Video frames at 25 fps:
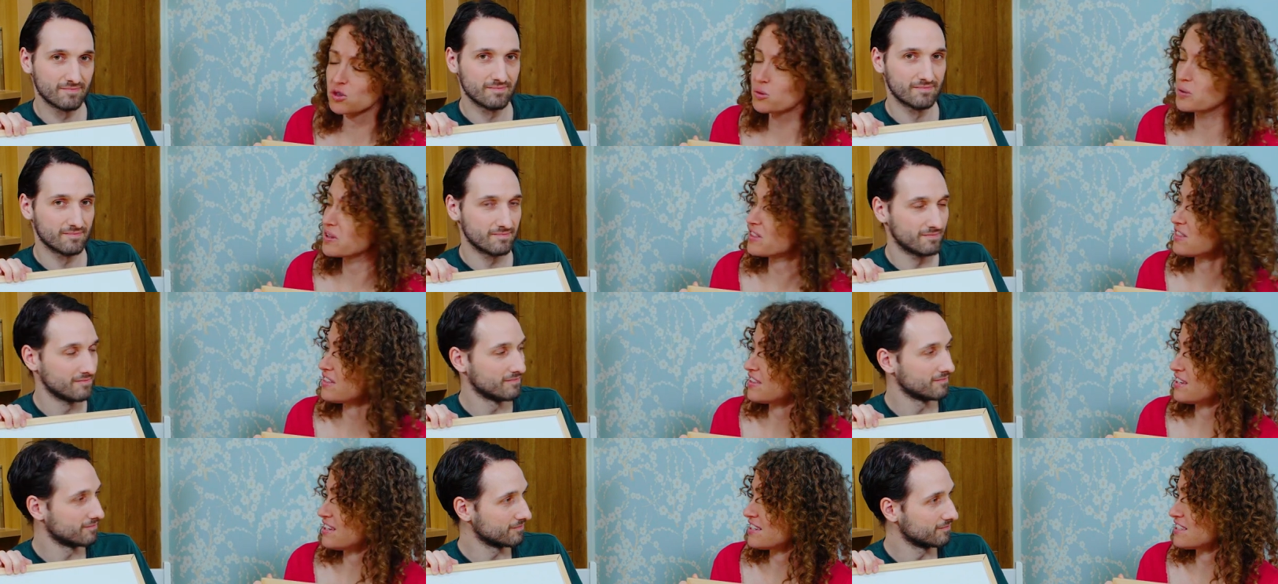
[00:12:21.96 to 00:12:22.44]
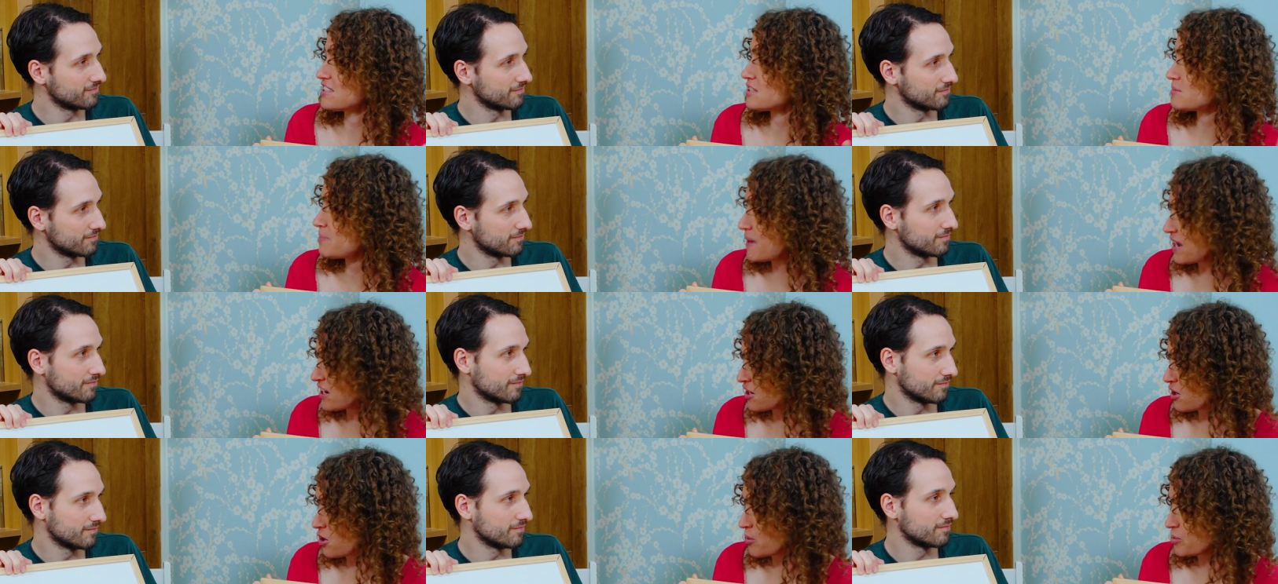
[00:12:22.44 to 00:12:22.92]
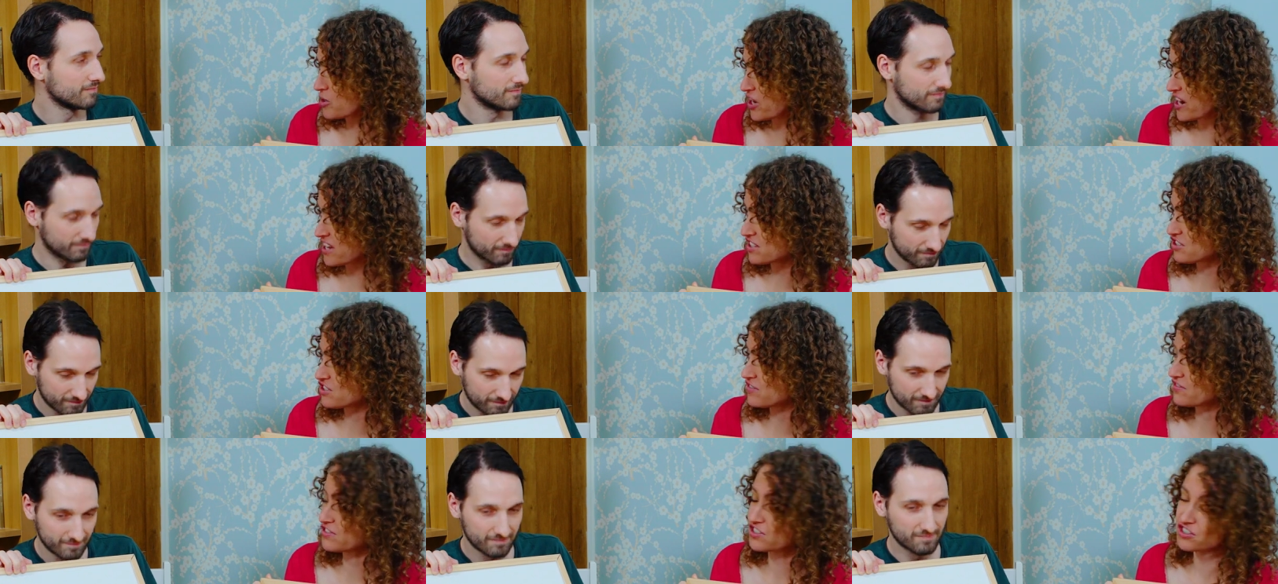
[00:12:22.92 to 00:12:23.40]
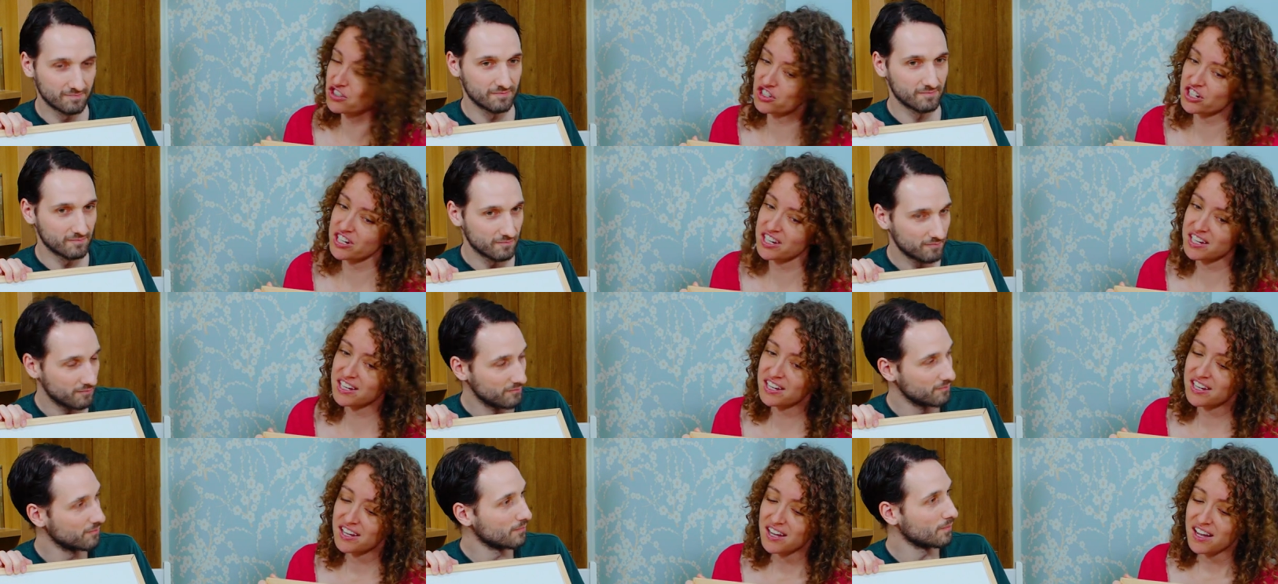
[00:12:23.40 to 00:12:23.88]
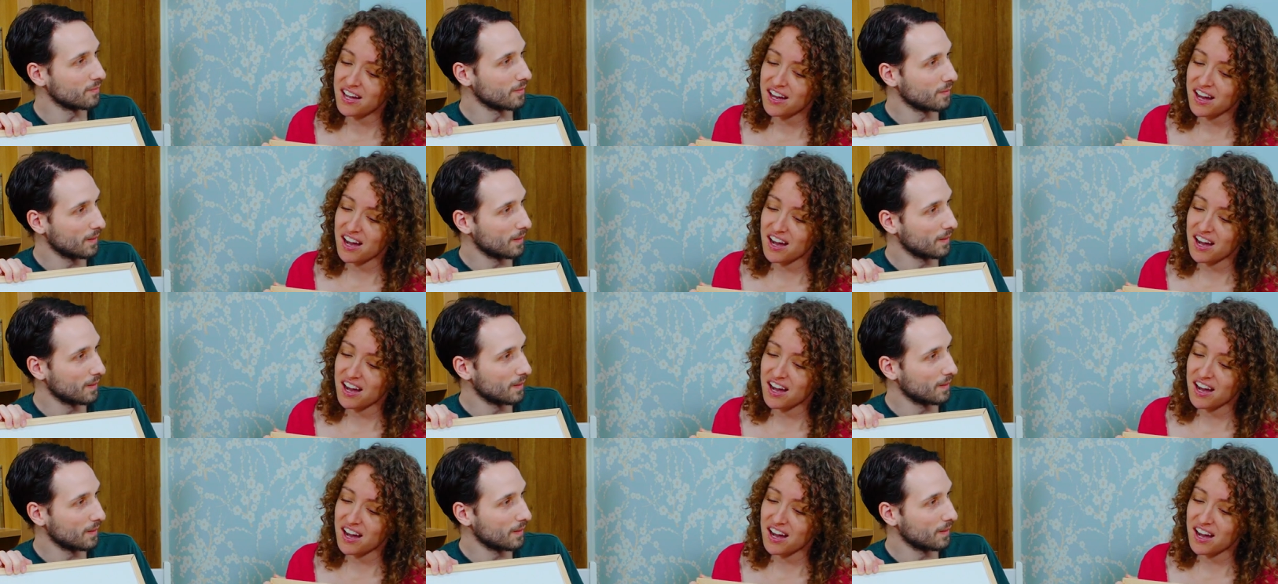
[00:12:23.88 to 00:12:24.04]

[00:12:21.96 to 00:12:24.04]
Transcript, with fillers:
Speaker 1: or with the spanko branch of the tree.